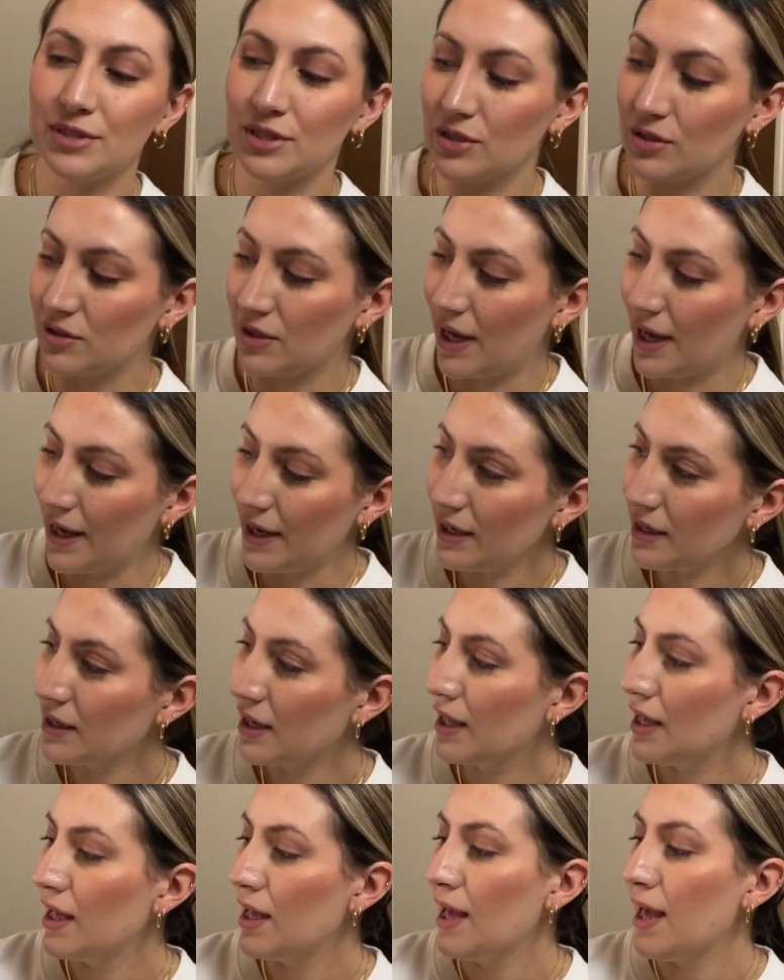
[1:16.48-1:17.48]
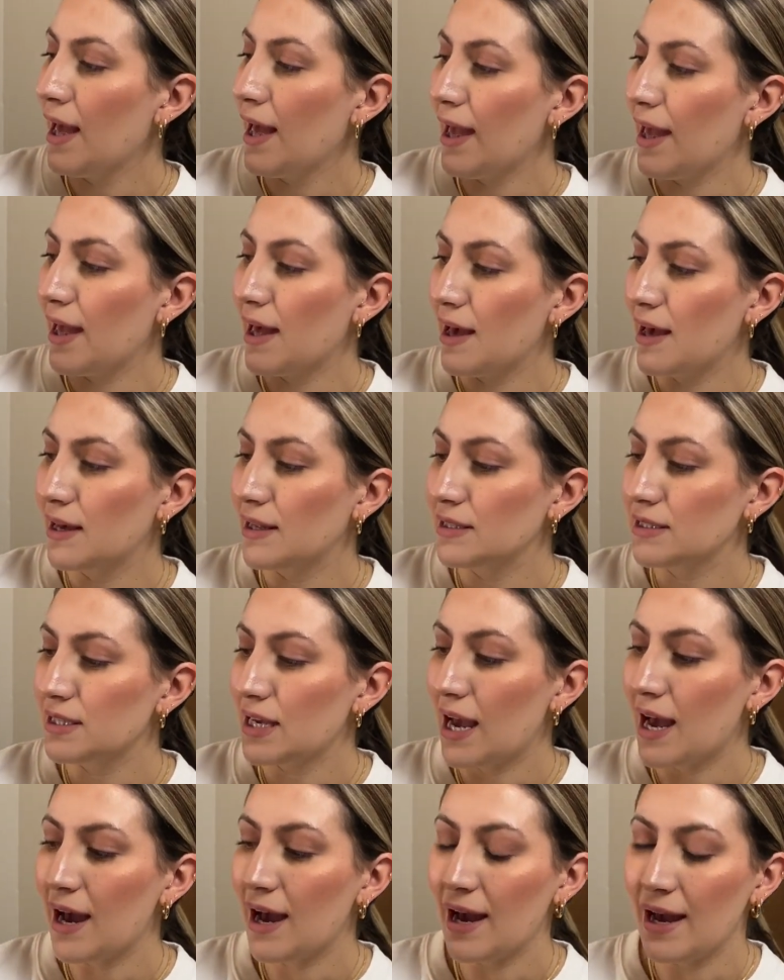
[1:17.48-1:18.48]
look like, and
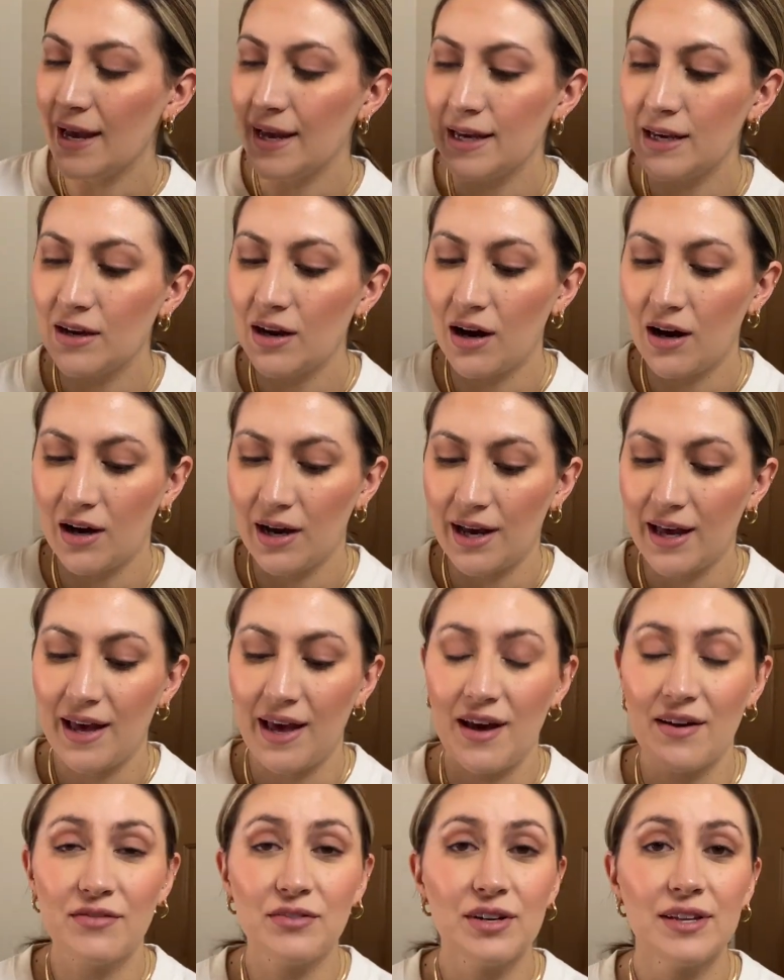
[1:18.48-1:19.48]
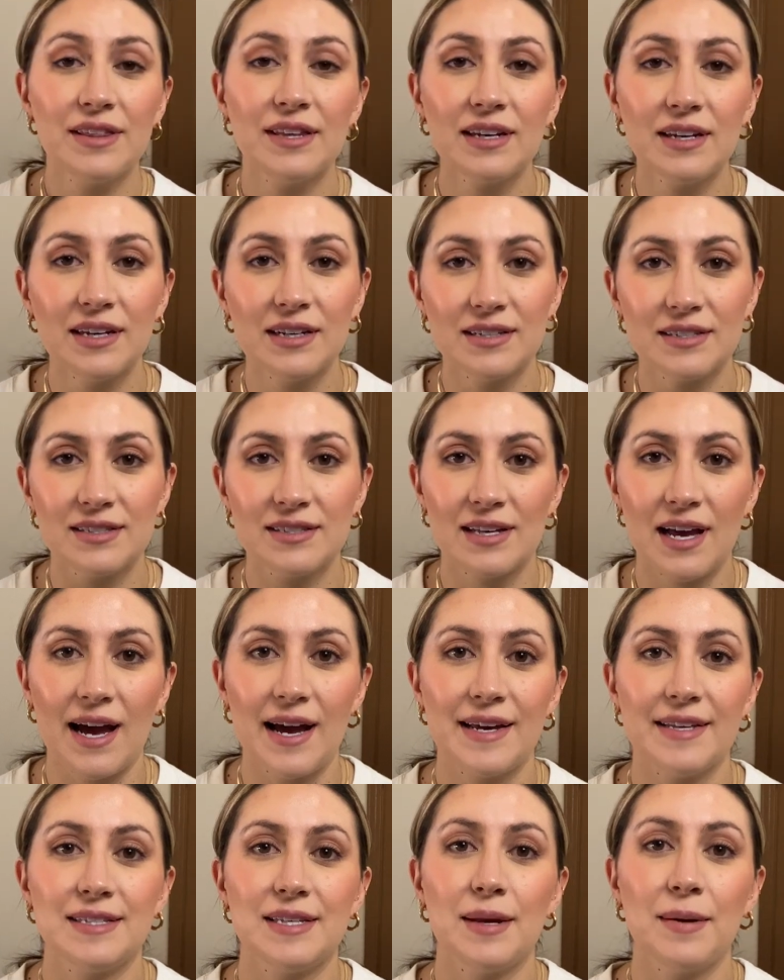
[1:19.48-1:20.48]
I got everything in a
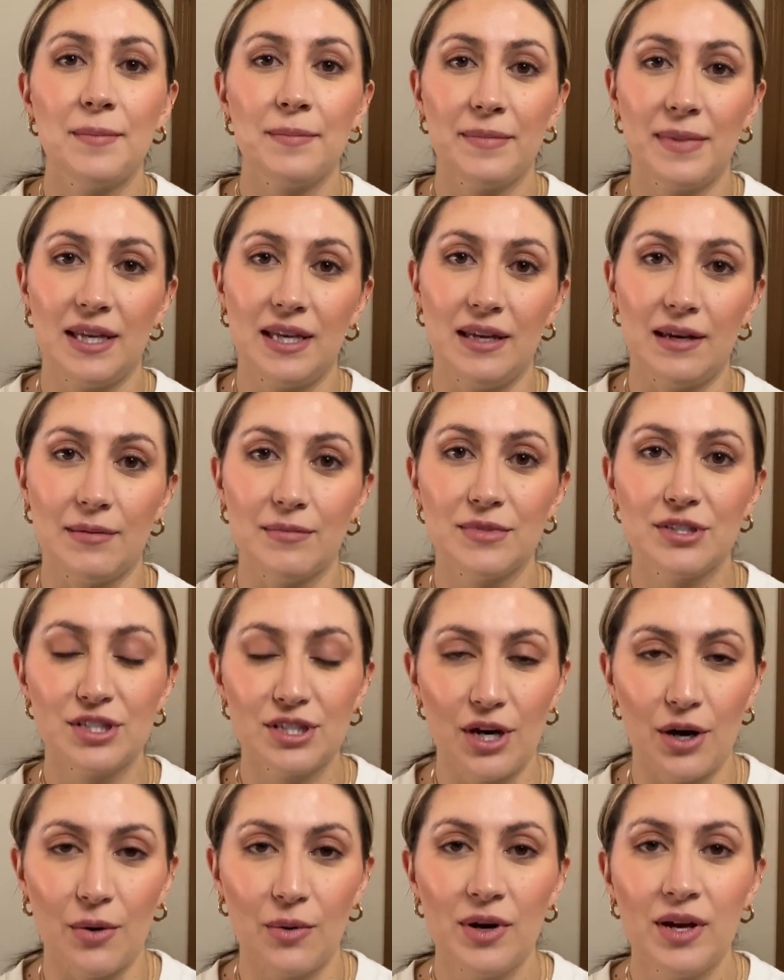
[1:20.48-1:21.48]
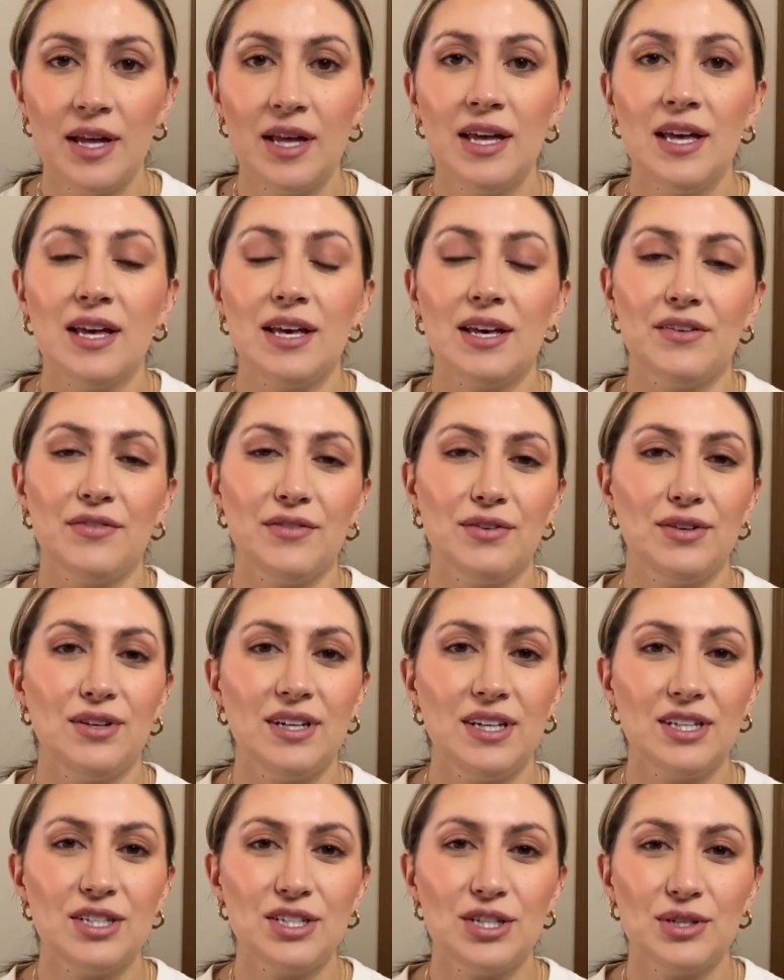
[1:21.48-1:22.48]
size medium. So if you
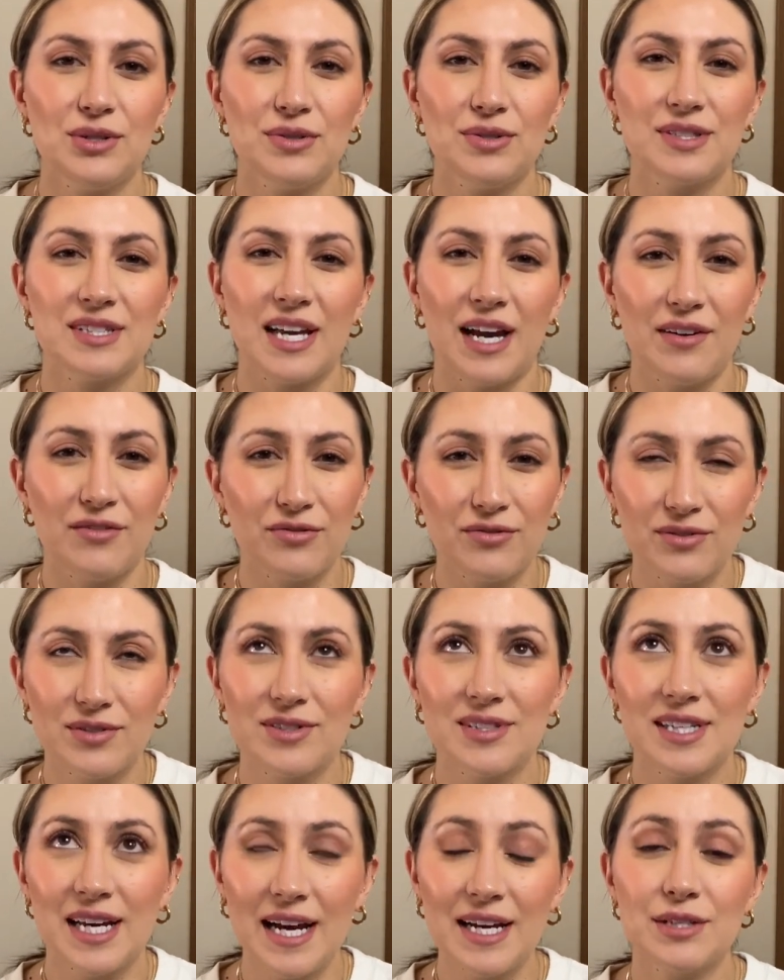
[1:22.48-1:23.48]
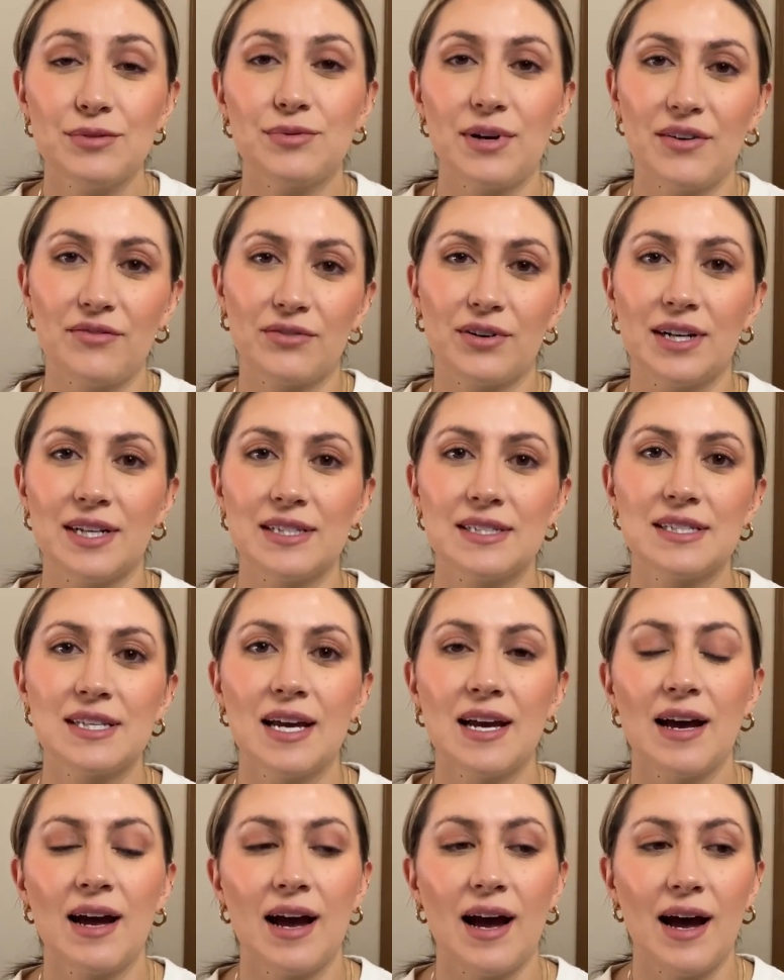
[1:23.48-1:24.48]
need to size reference,
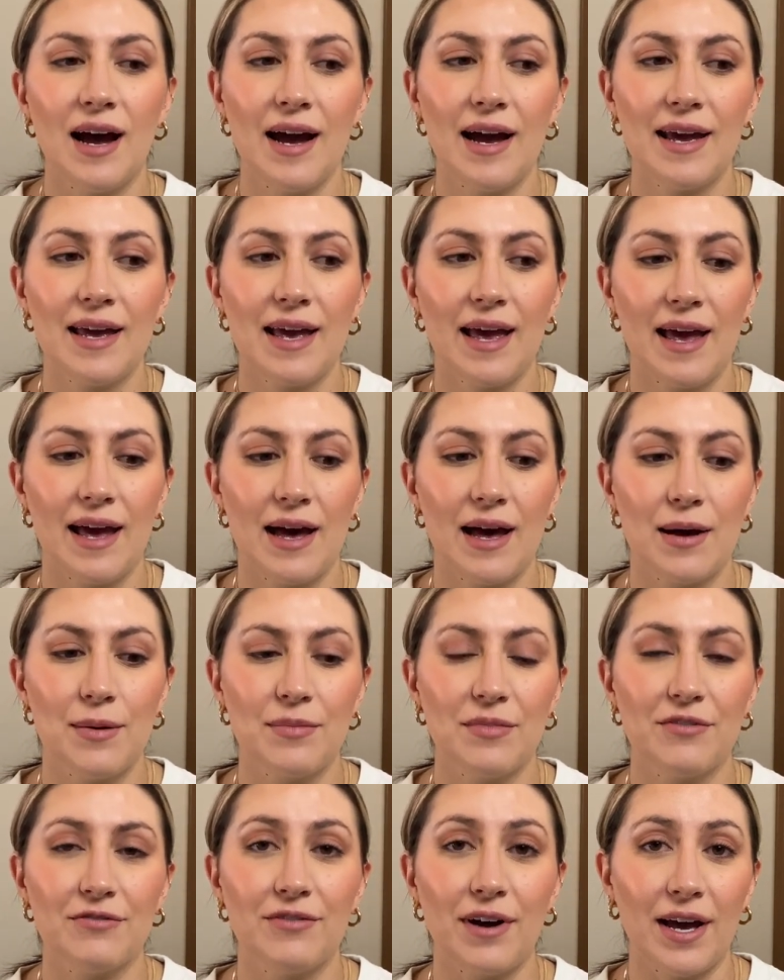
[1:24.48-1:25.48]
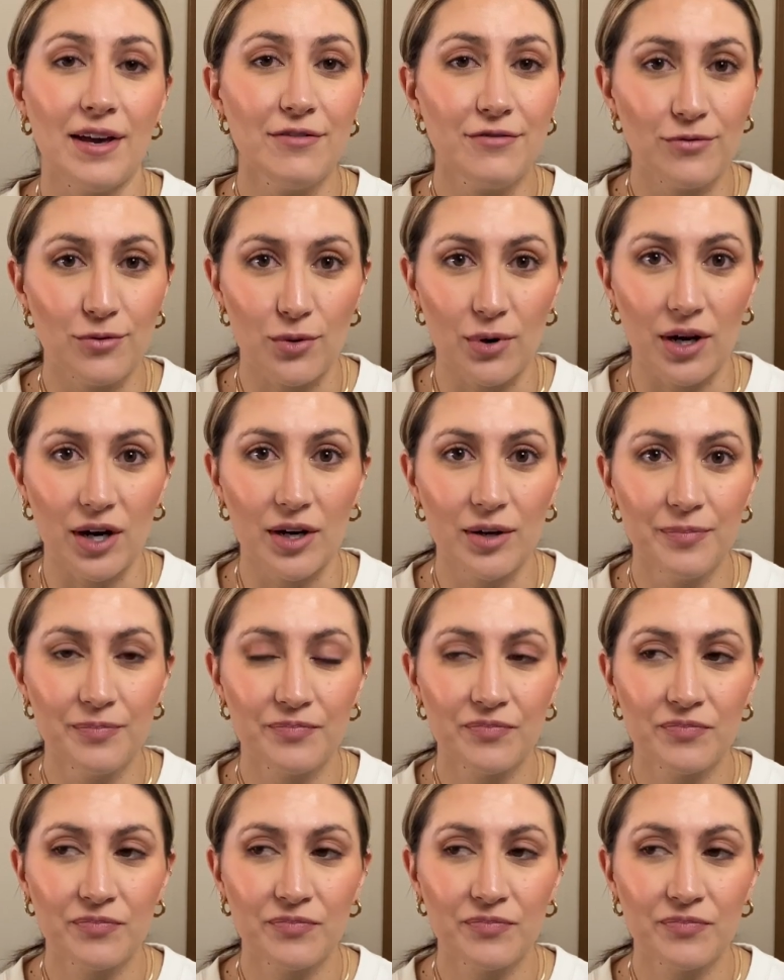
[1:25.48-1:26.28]
I am 5'4",